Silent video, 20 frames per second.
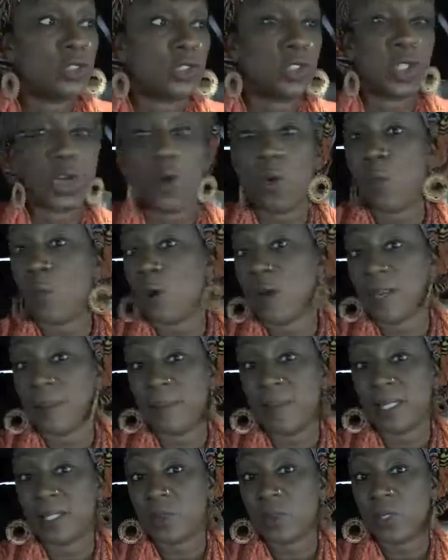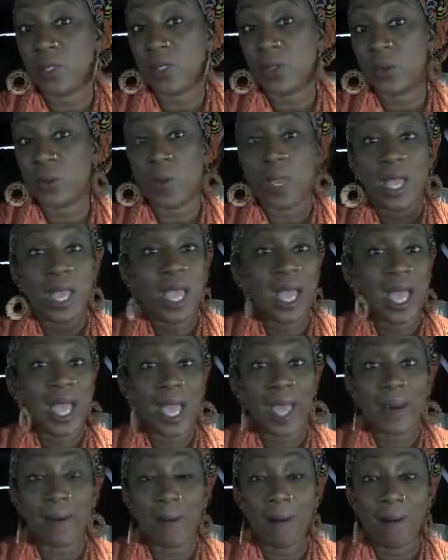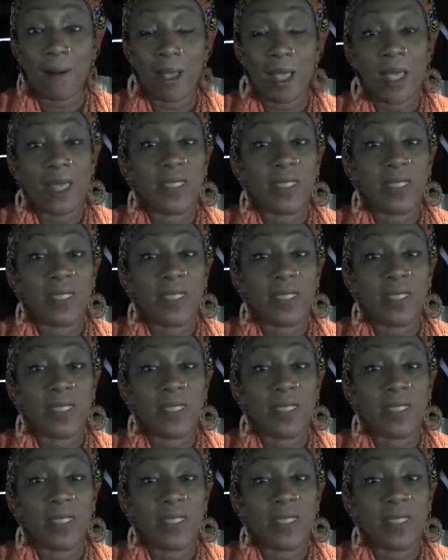don't want to mess with you at all.